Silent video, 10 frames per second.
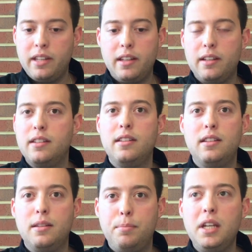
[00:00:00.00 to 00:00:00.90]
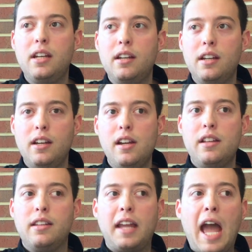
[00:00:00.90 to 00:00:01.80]
And
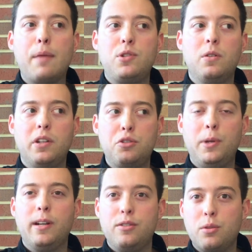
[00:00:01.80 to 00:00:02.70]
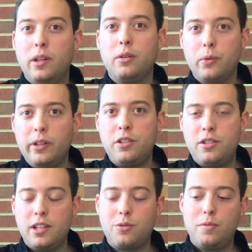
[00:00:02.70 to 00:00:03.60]
the capstone experience, the one that really
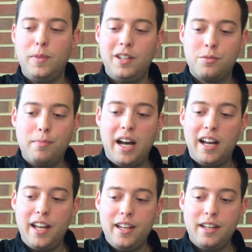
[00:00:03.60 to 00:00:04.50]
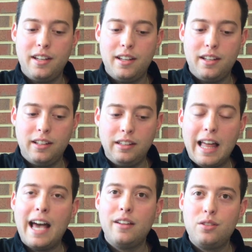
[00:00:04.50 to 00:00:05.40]
sticks with me, is my
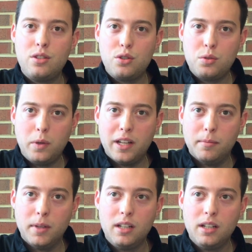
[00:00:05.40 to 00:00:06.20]
last swim,